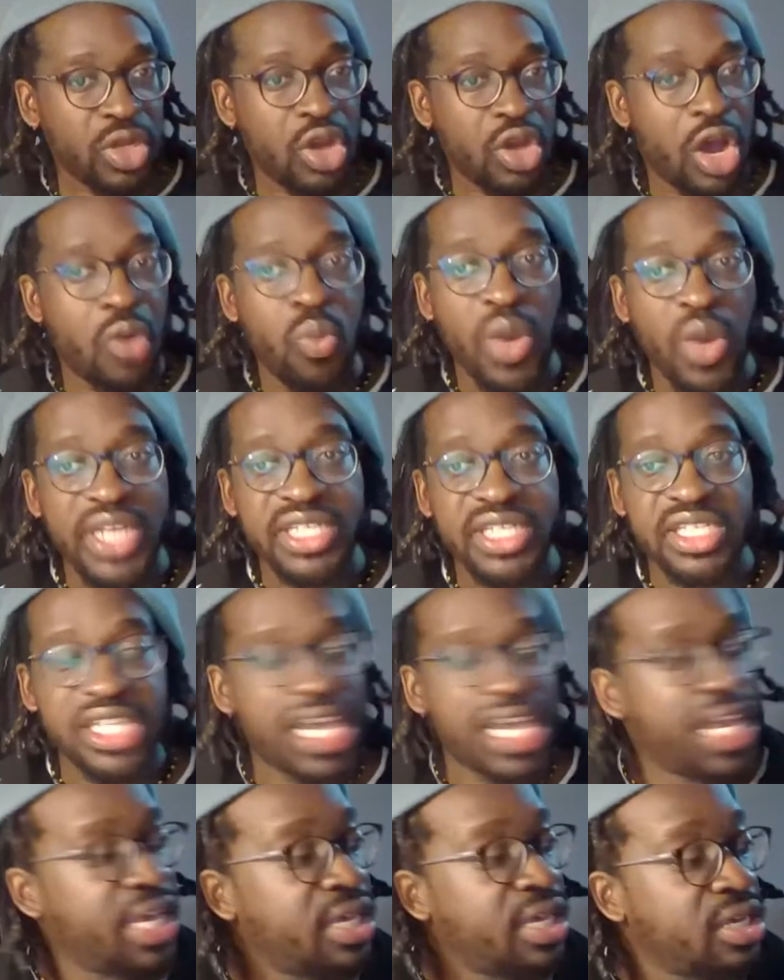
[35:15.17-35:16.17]
on
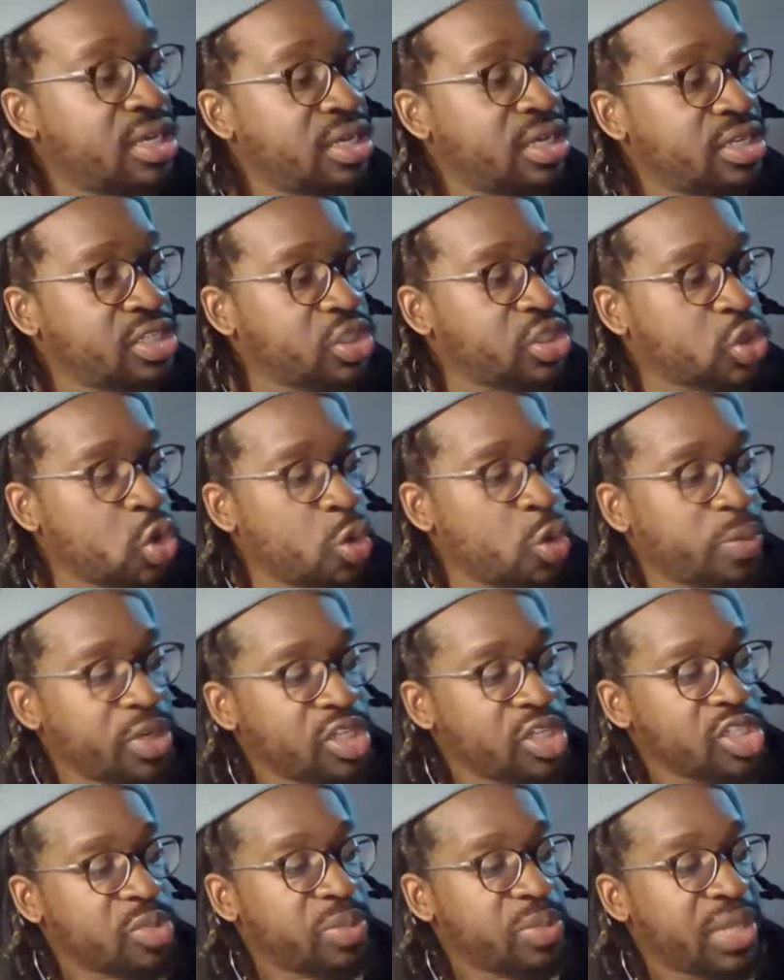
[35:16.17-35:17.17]
Wednesday,
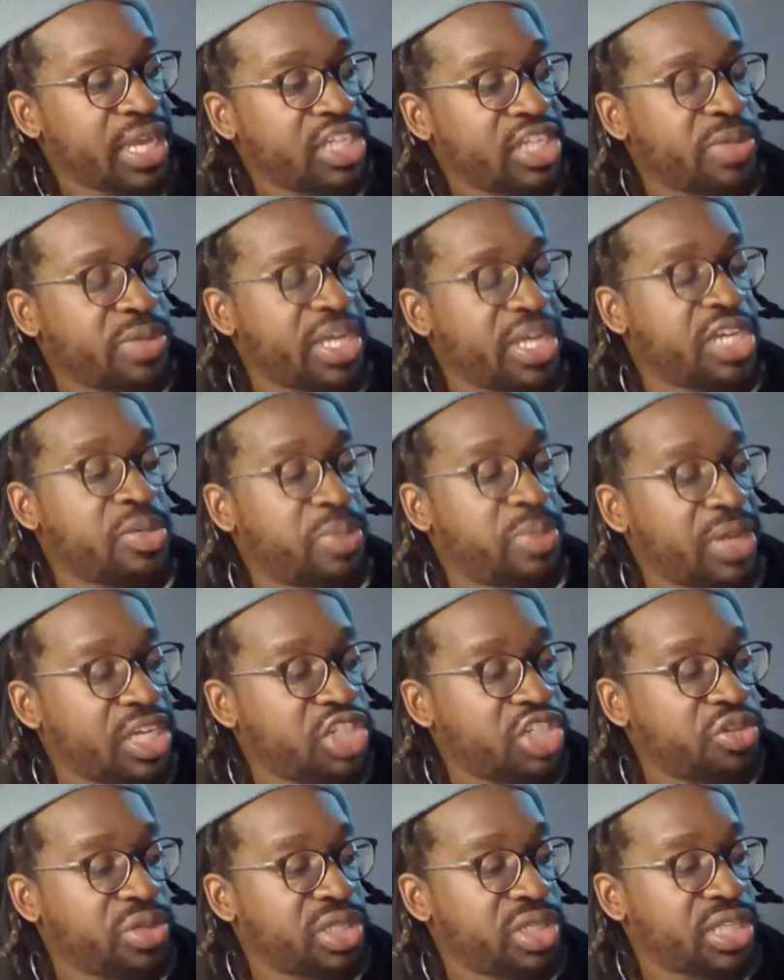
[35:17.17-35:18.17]
Scorpions play, Jamaica play
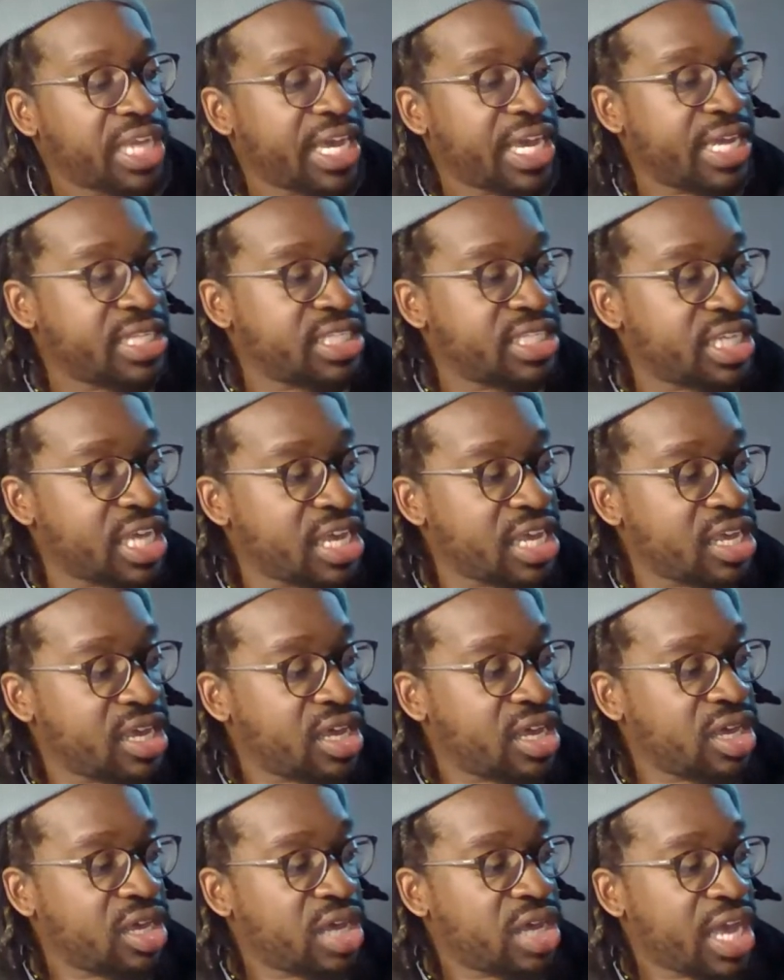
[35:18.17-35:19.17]
Trinidad
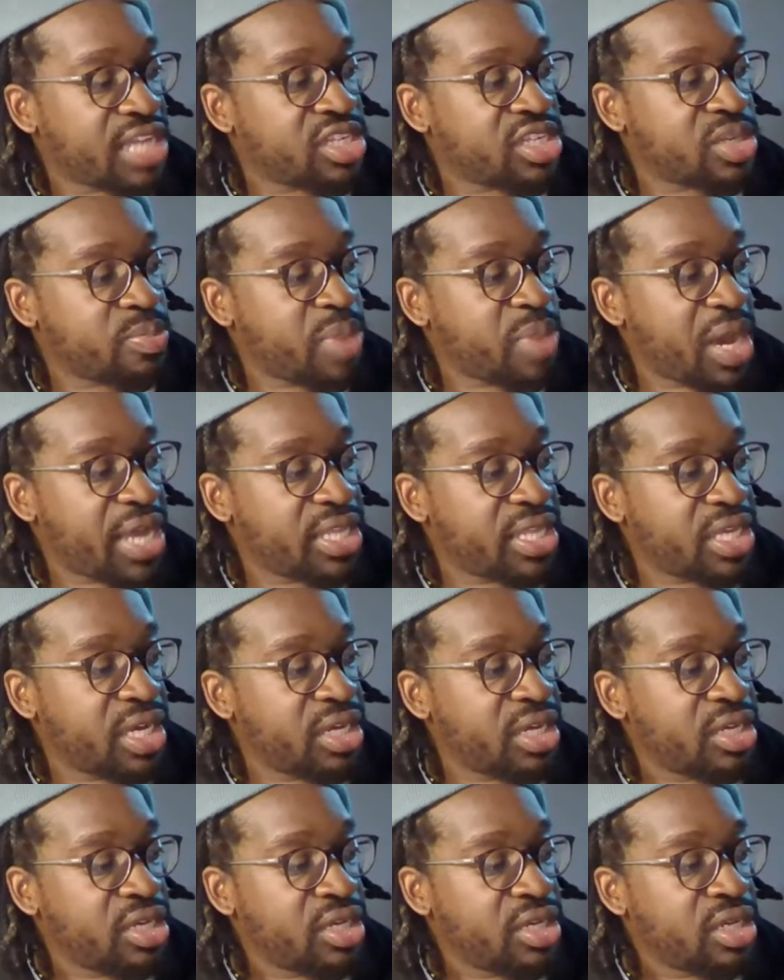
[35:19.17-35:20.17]
at
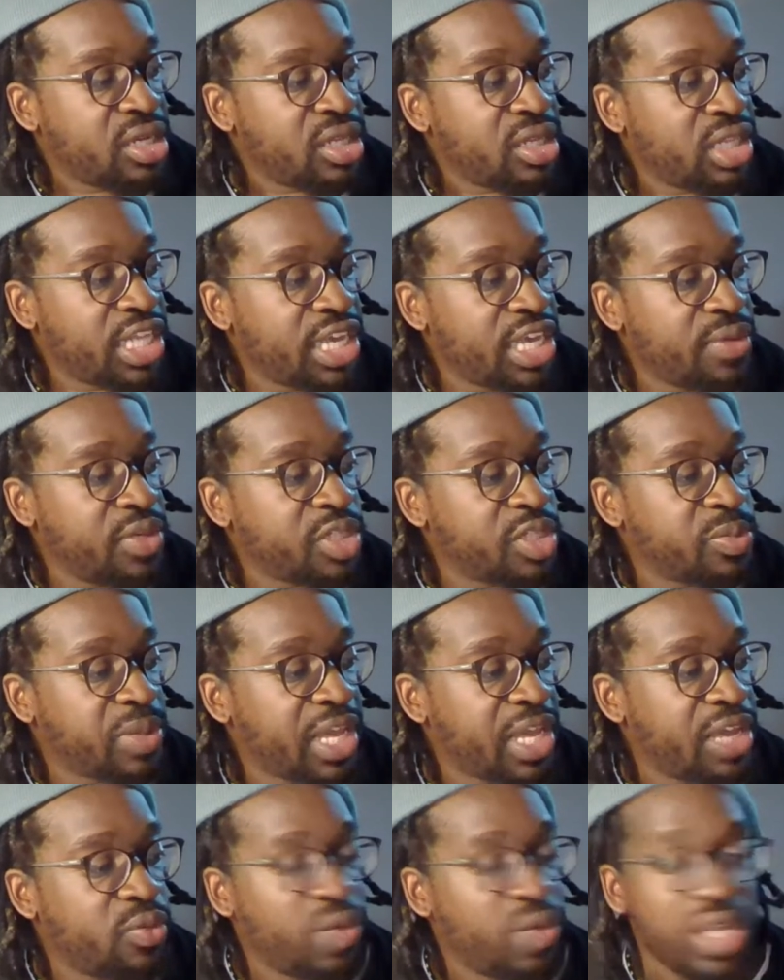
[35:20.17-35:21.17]
Sabina. Leewards
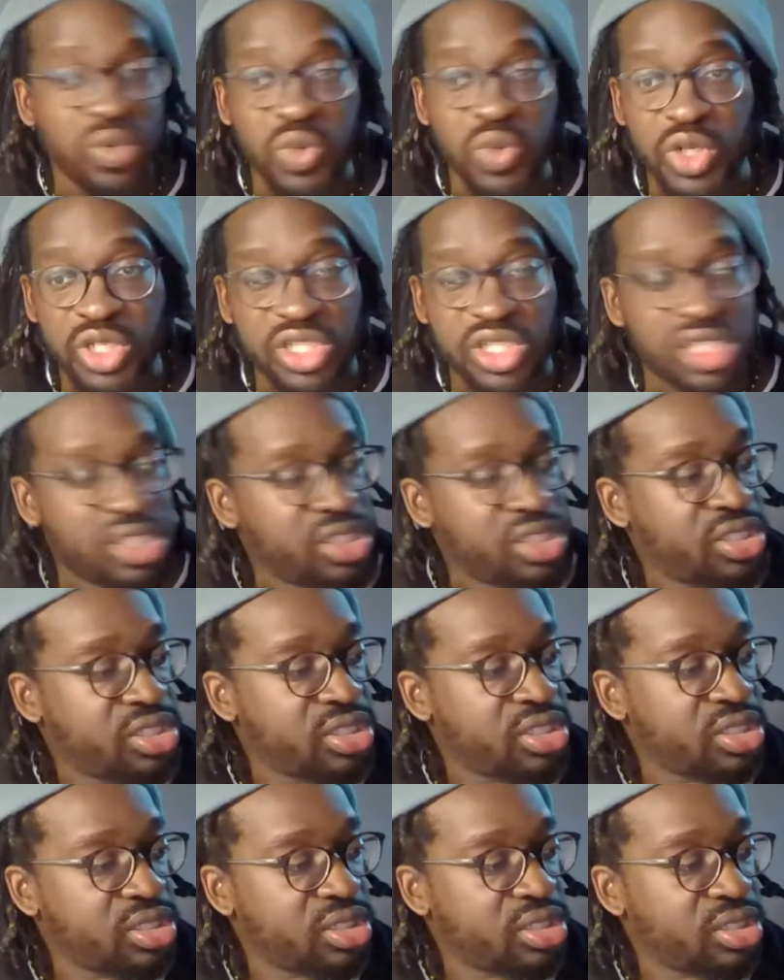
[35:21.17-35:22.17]
play
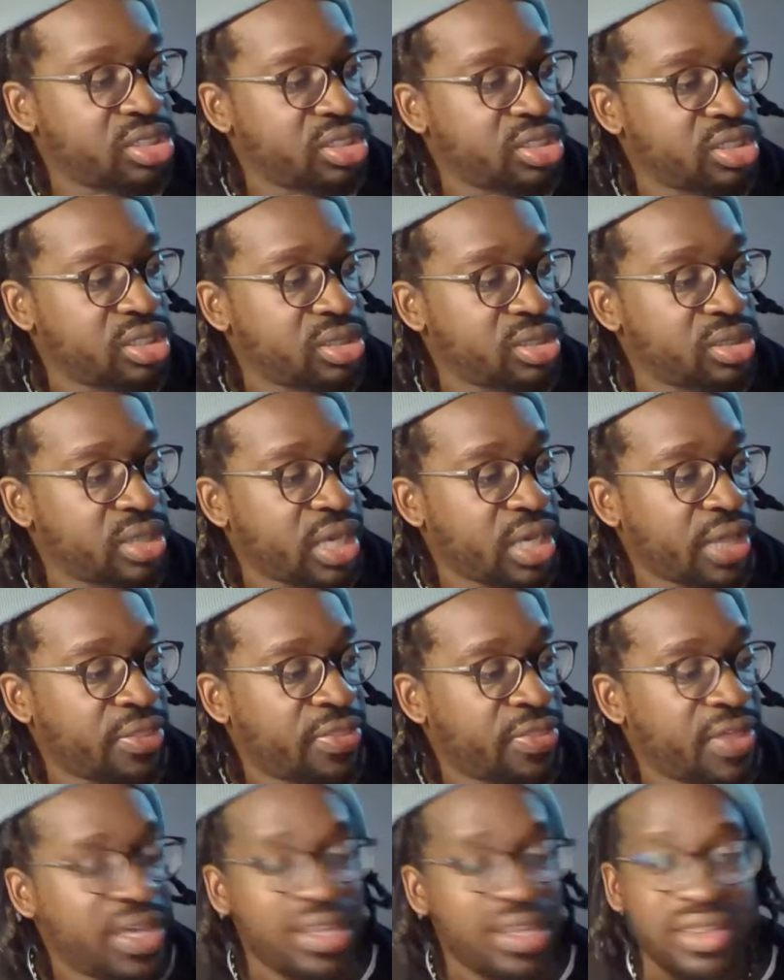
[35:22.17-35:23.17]
Windwards. I
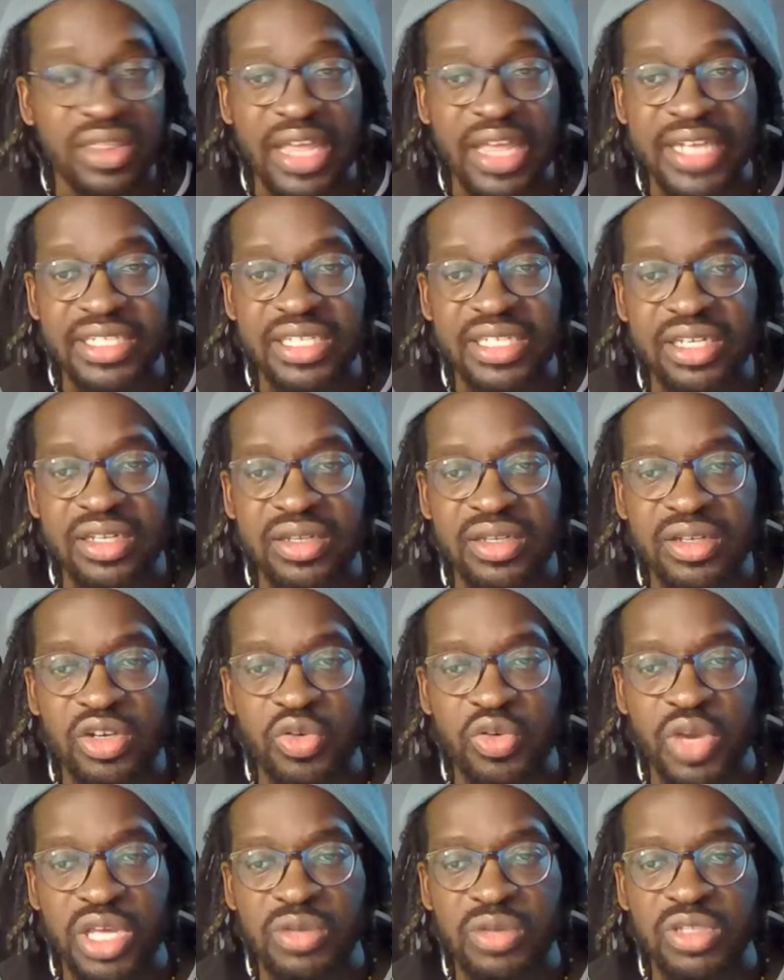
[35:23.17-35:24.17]
think that's at
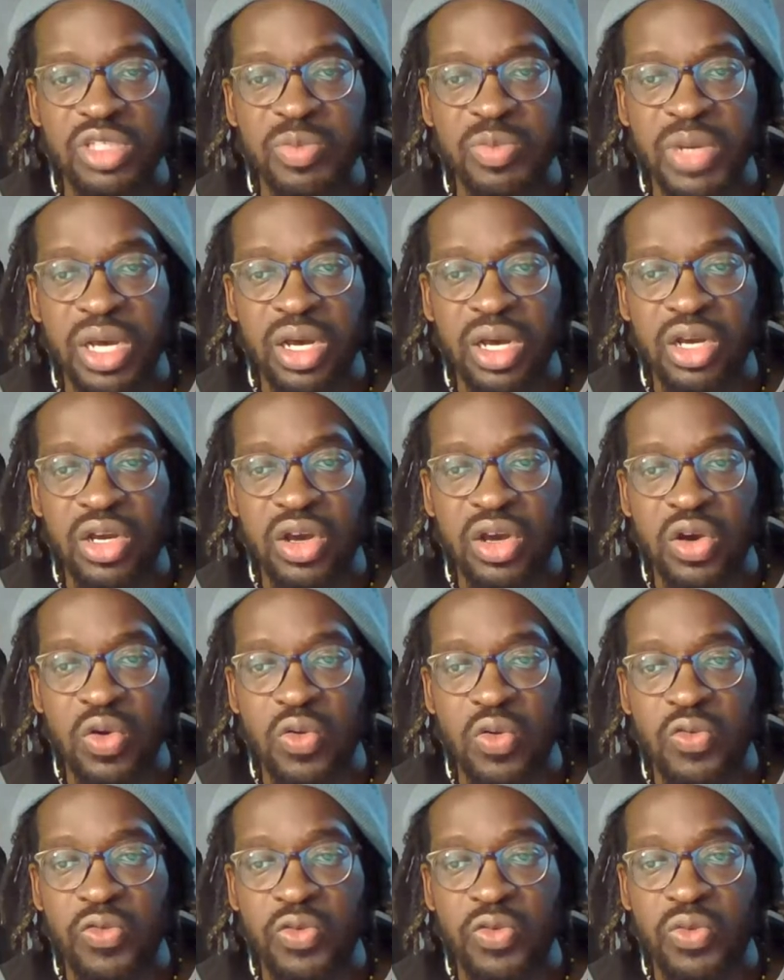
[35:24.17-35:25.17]
Queen's Park
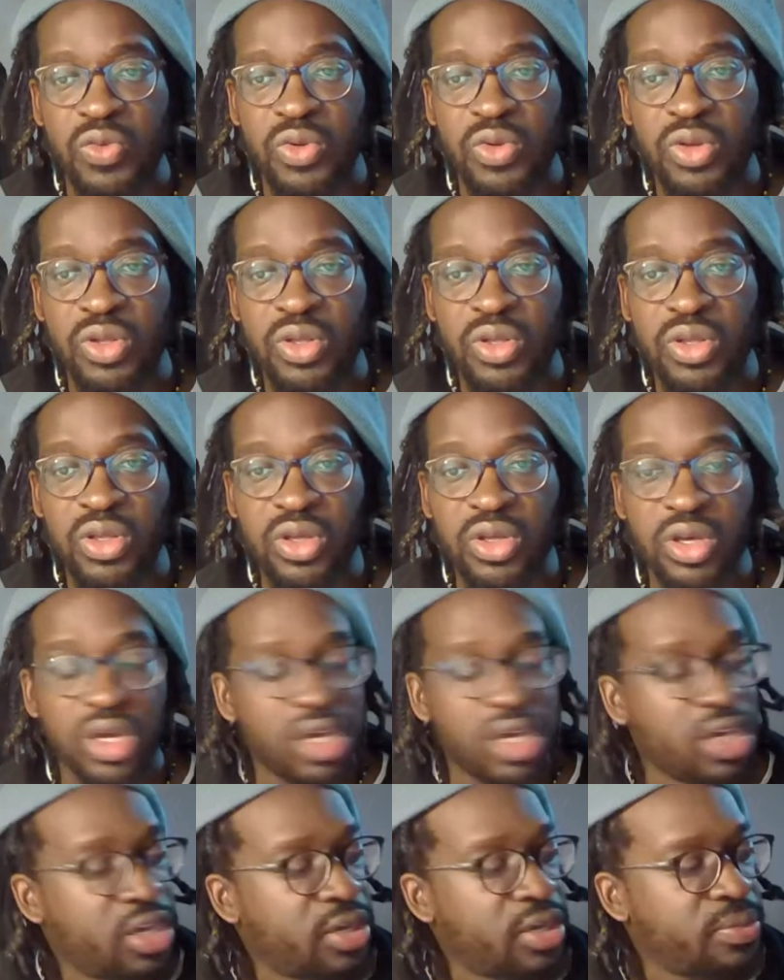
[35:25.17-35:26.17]
Oval.
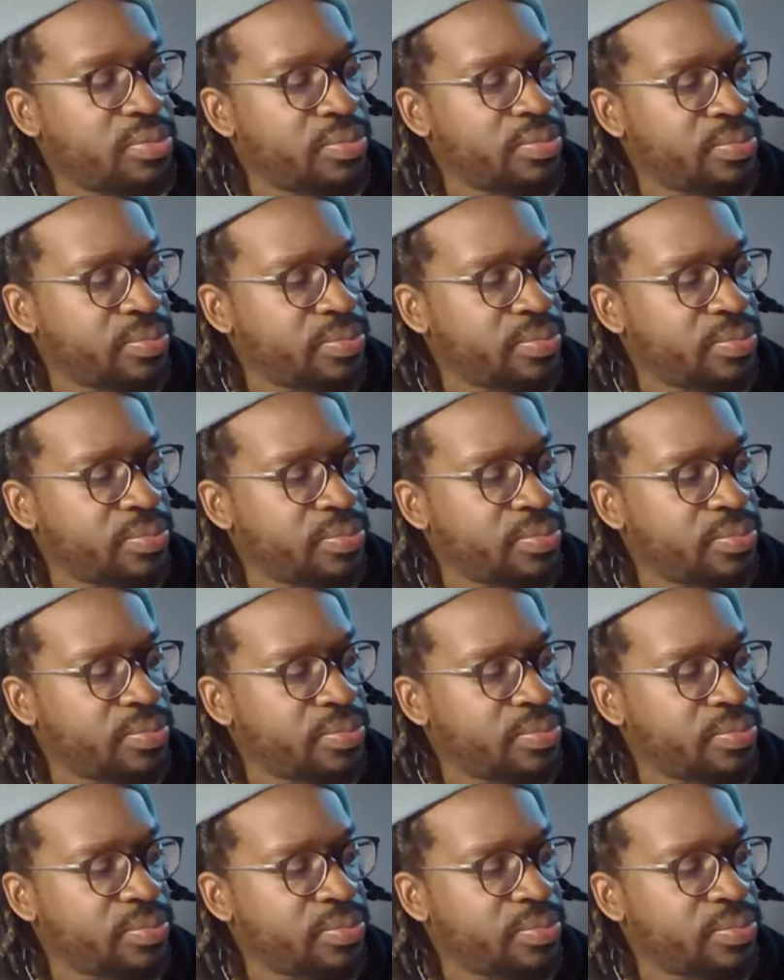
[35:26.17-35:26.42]
I